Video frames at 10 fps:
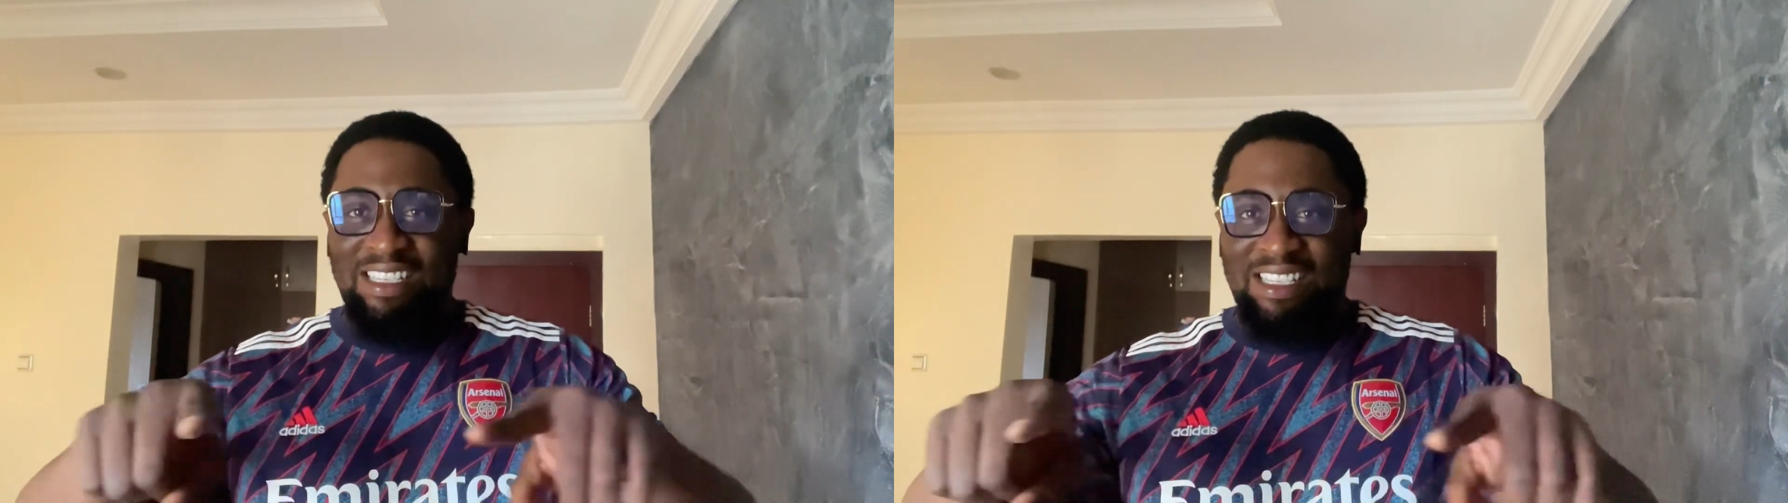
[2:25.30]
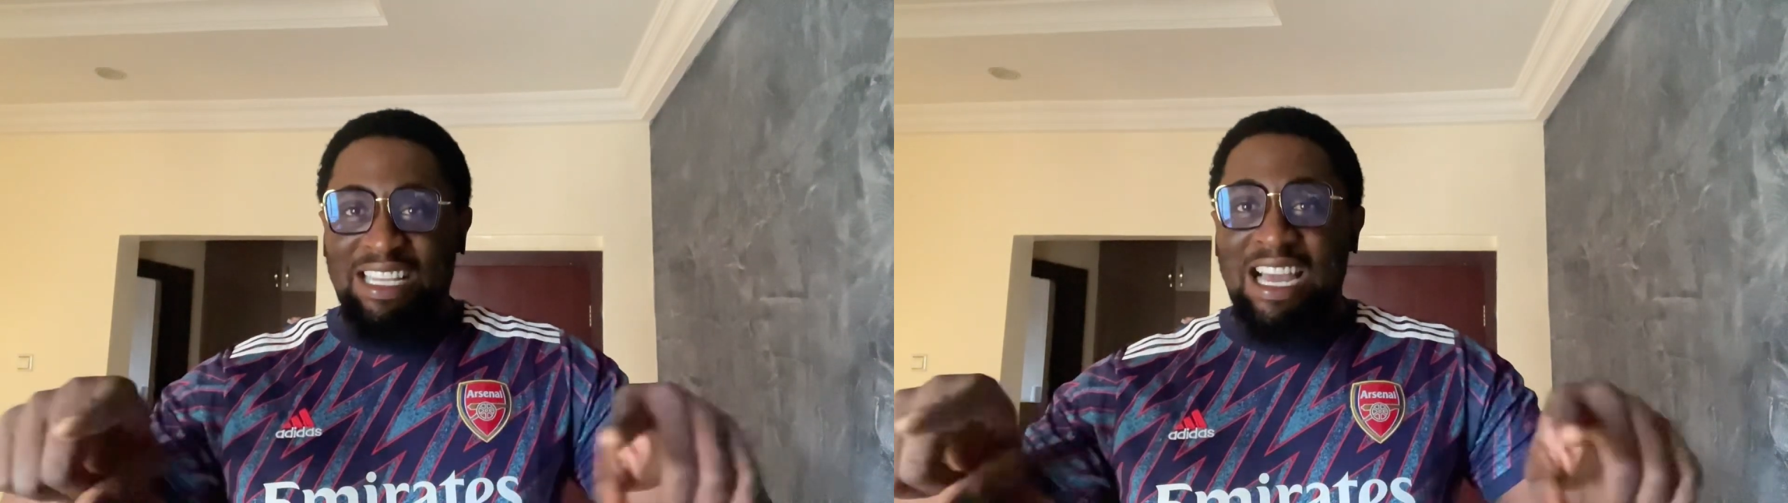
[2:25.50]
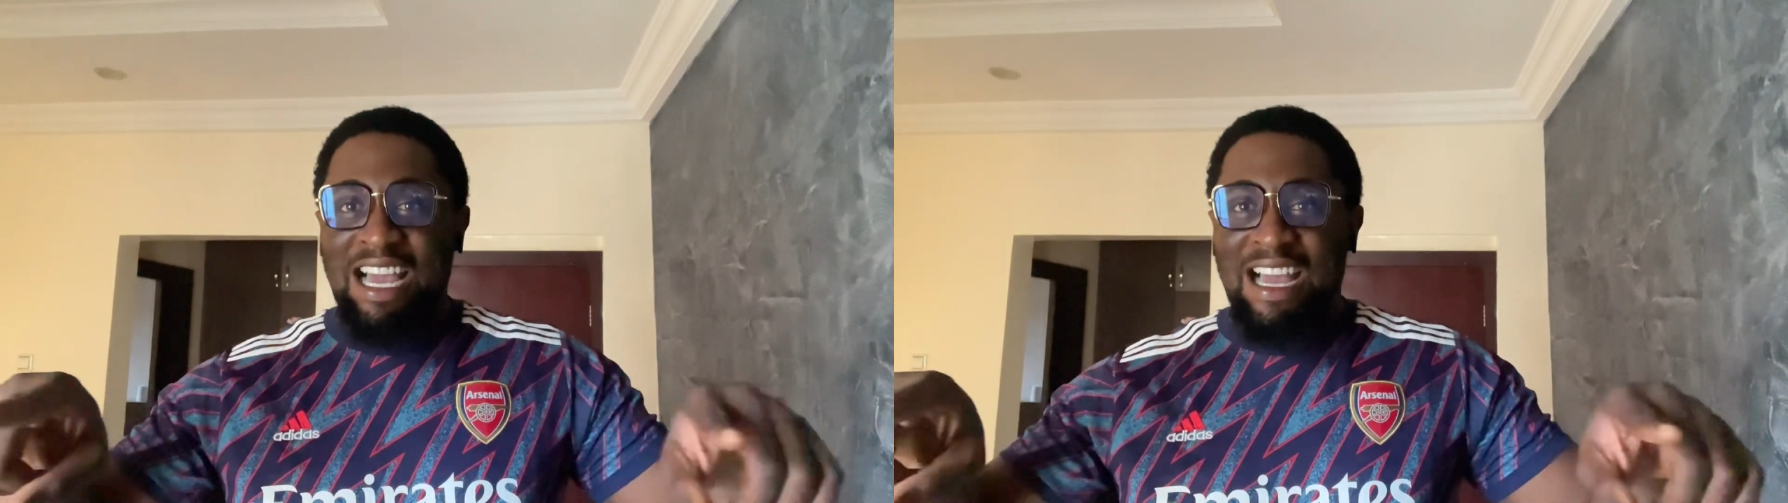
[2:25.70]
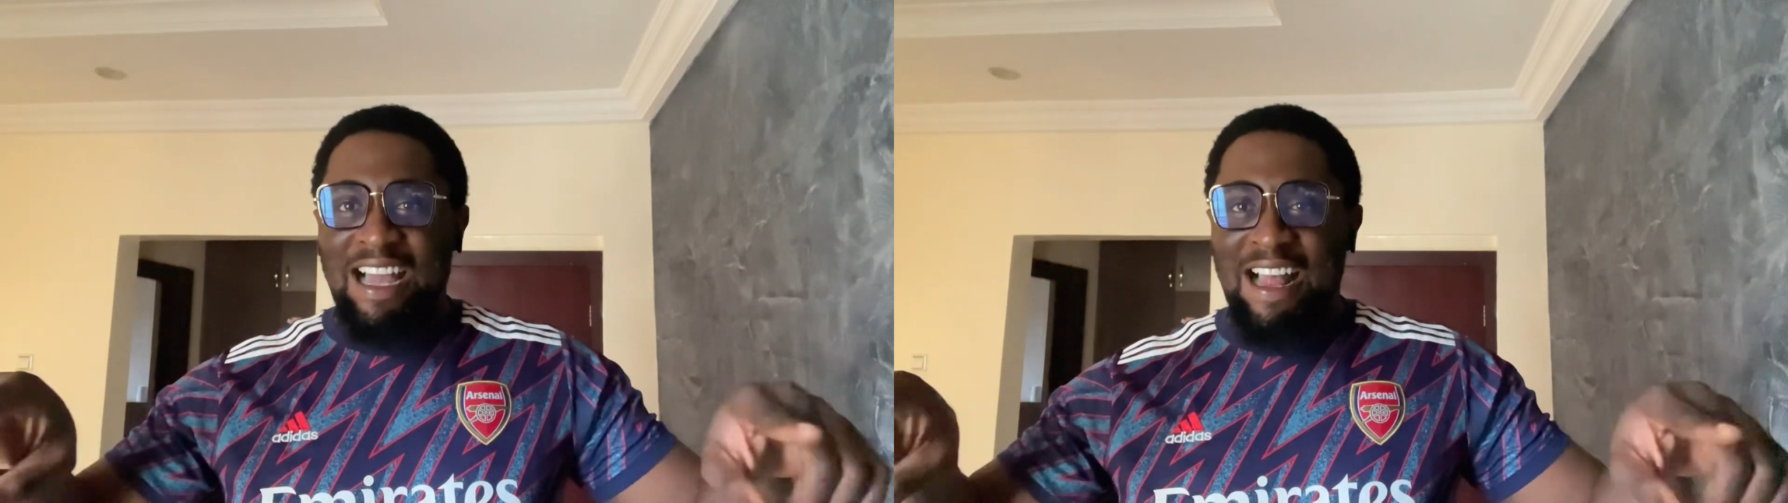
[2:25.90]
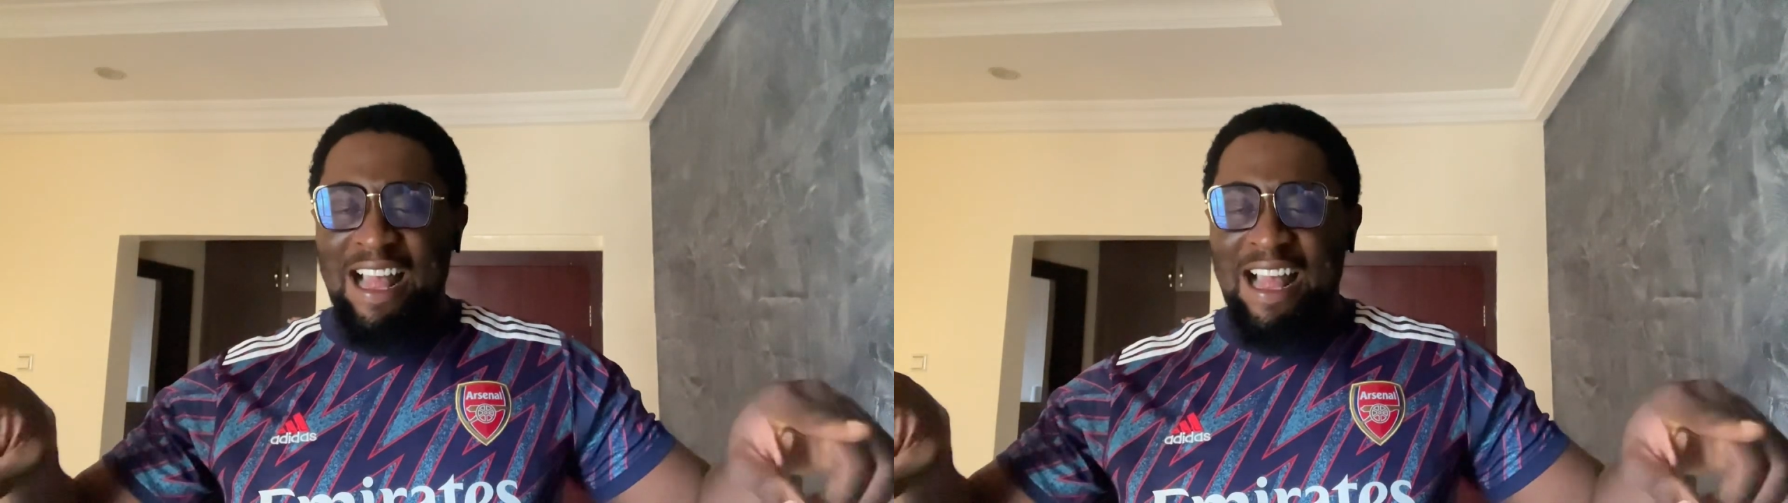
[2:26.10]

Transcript: there are